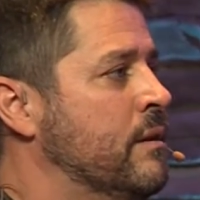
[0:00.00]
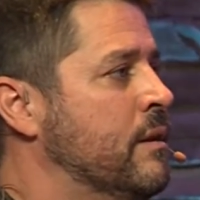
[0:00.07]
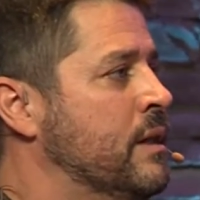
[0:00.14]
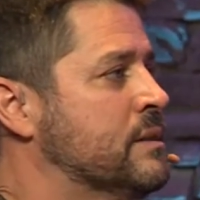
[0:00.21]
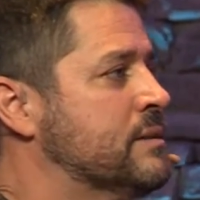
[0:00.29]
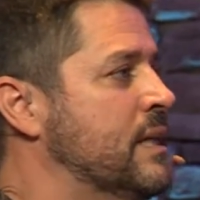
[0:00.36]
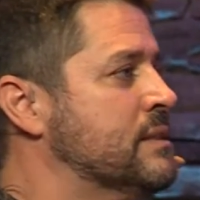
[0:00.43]

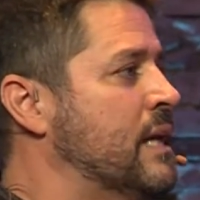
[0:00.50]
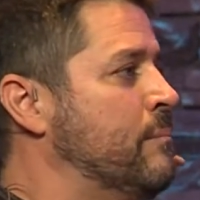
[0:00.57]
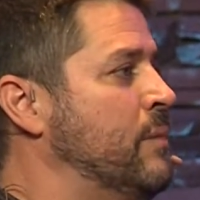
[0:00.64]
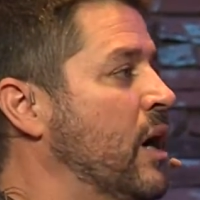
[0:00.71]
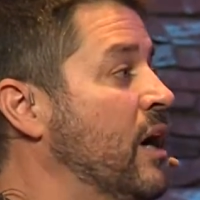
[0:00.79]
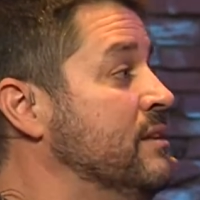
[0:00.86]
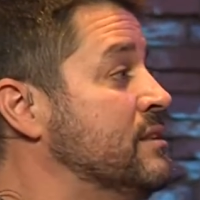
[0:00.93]
and it says,
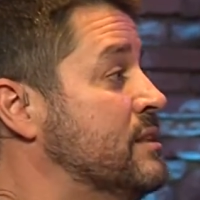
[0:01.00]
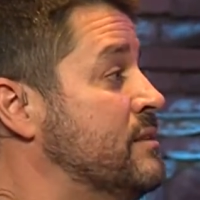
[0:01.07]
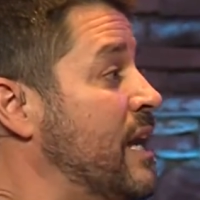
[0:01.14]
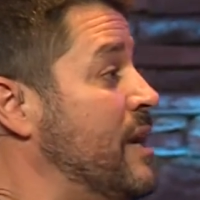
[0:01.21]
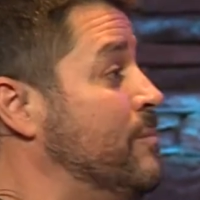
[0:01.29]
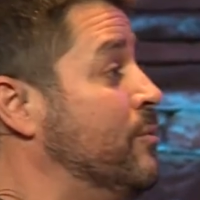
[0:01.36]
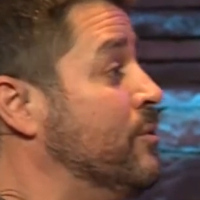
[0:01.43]
I'm
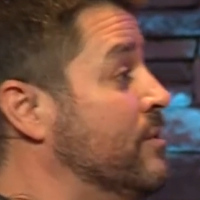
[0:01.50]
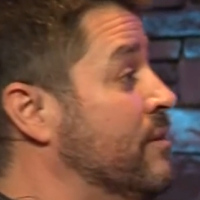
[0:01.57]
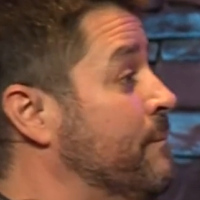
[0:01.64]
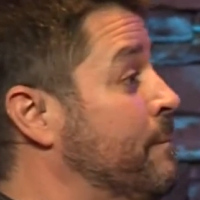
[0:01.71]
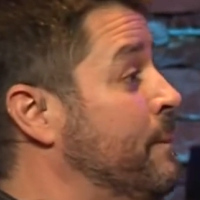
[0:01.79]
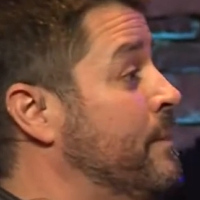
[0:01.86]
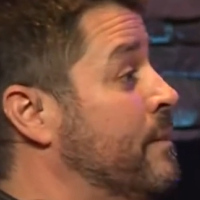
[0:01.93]
unstable,
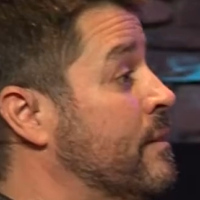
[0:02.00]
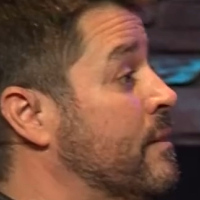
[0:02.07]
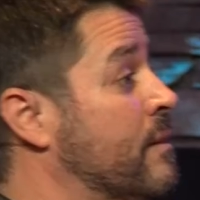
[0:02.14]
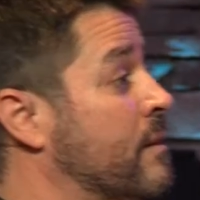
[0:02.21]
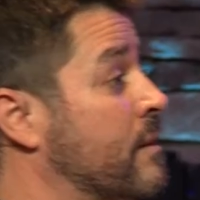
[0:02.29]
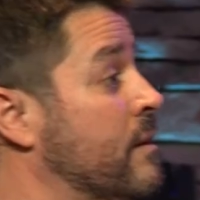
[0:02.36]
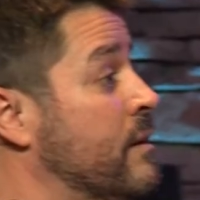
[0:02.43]

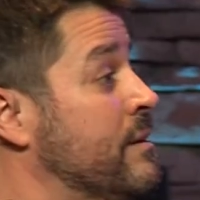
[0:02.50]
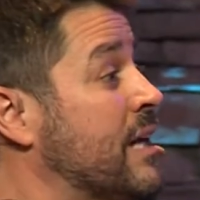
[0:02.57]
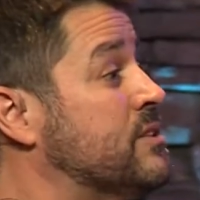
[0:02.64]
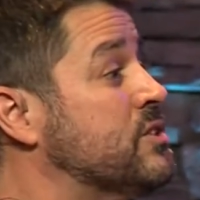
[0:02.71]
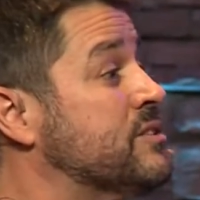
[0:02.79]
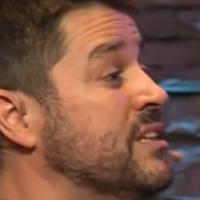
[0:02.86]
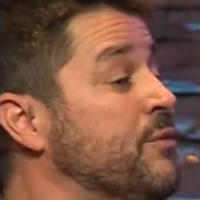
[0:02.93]
not
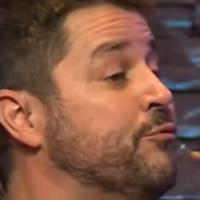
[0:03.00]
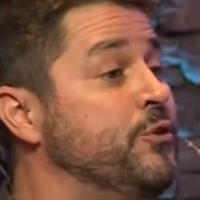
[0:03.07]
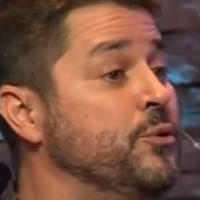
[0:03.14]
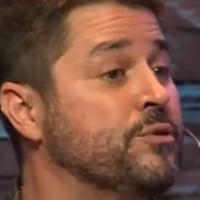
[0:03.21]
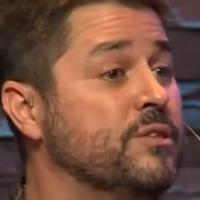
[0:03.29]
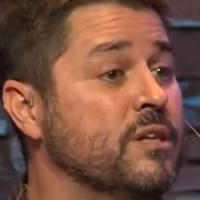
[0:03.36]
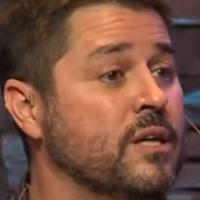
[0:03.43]
just in a
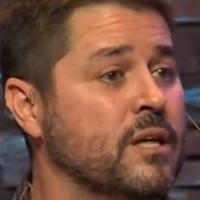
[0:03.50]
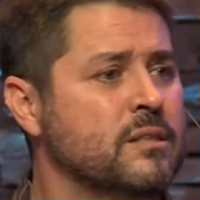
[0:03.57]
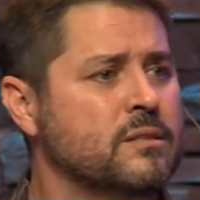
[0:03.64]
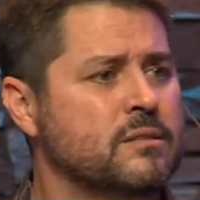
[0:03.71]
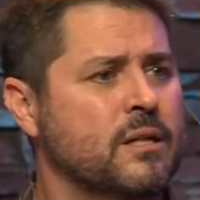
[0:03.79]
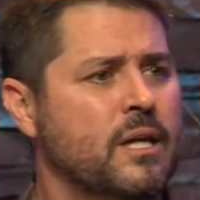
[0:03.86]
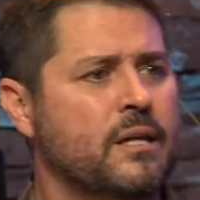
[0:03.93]
few
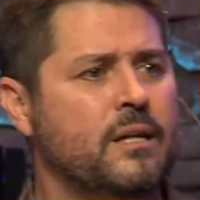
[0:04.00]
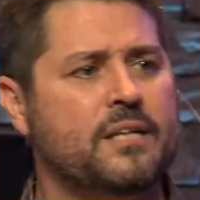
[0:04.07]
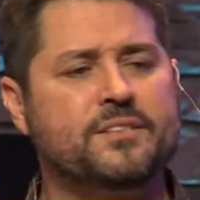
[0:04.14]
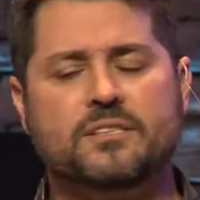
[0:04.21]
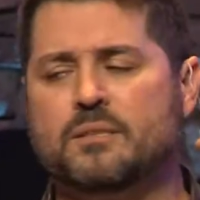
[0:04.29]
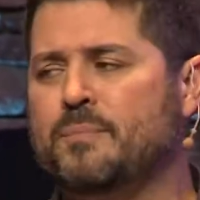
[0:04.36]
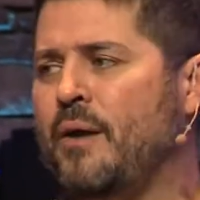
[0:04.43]
things, not
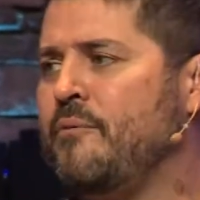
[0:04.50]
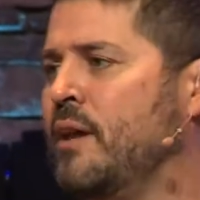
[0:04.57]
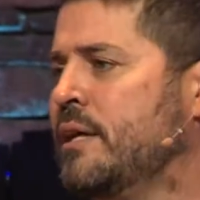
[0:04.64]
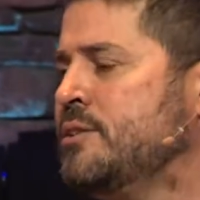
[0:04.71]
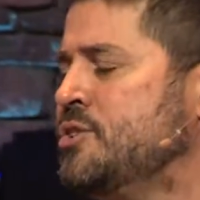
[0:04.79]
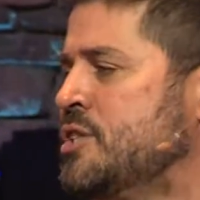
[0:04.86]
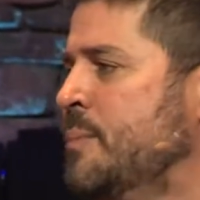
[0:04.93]
just in my
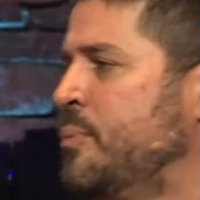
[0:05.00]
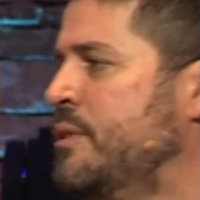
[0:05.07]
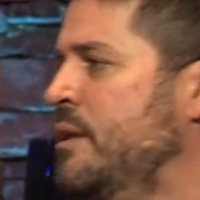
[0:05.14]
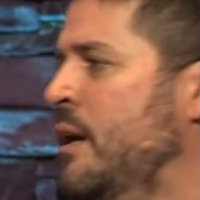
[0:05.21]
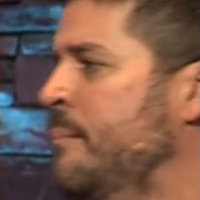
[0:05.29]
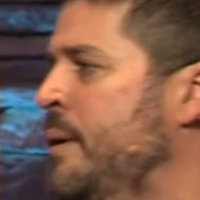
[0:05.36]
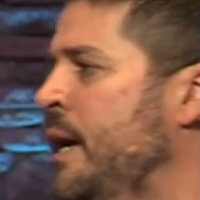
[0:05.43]
relationship with
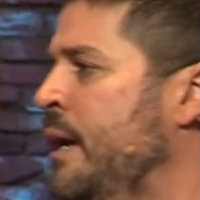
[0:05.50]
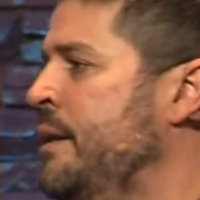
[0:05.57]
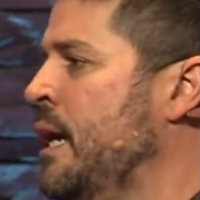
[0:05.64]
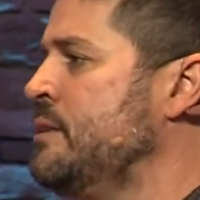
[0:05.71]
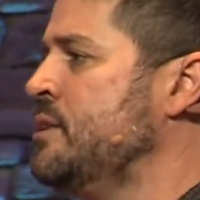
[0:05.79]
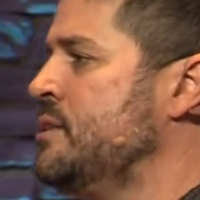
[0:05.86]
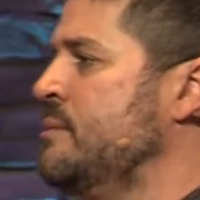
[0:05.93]
him,
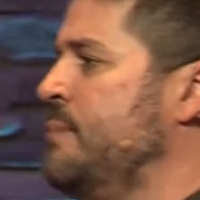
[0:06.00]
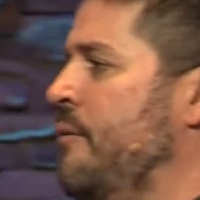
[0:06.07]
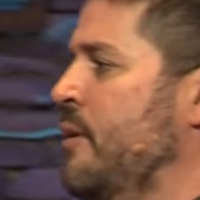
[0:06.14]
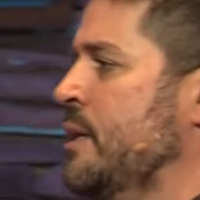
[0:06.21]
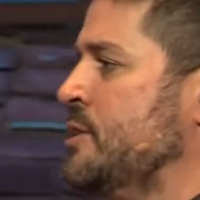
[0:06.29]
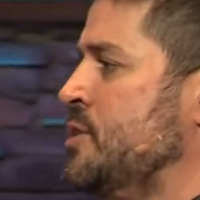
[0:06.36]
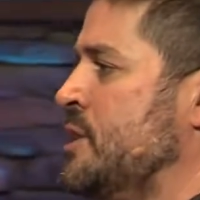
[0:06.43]
not just in my
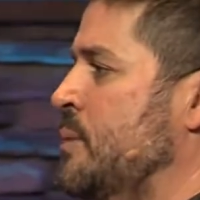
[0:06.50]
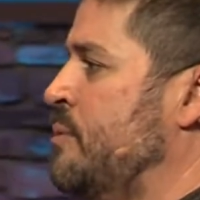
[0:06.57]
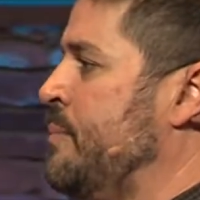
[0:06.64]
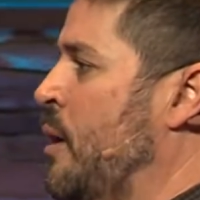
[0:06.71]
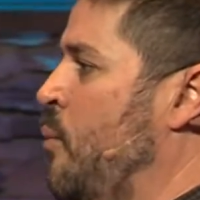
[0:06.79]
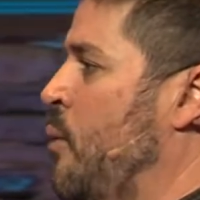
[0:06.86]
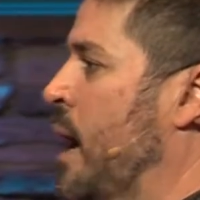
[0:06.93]
relationship with
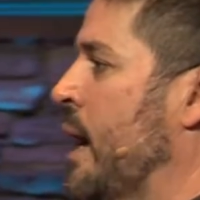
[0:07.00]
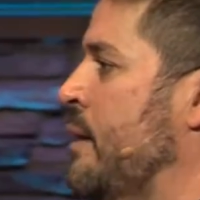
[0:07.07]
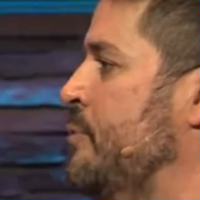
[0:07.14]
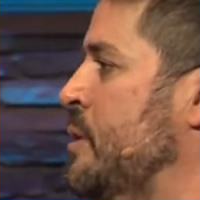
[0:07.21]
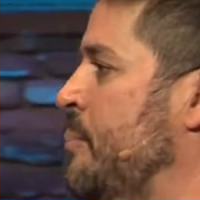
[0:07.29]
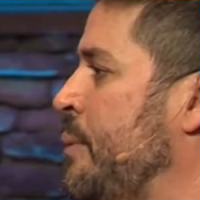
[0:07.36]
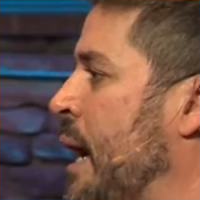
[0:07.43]
my wife,
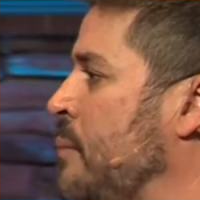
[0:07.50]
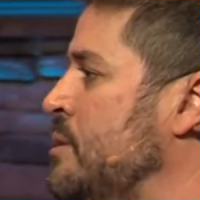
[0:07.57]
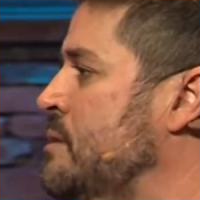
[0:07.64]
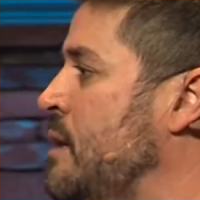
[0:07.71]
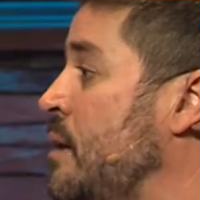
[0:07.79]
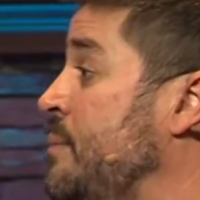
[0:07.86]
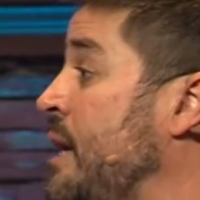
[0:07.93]
but the Bible's
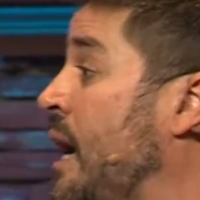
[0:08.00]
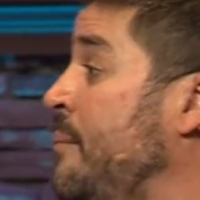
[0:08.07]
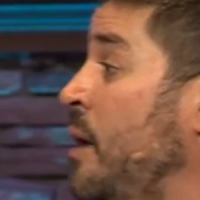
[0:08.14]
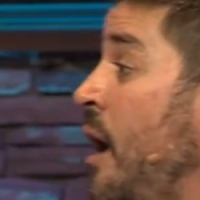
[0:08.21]
telling me I'm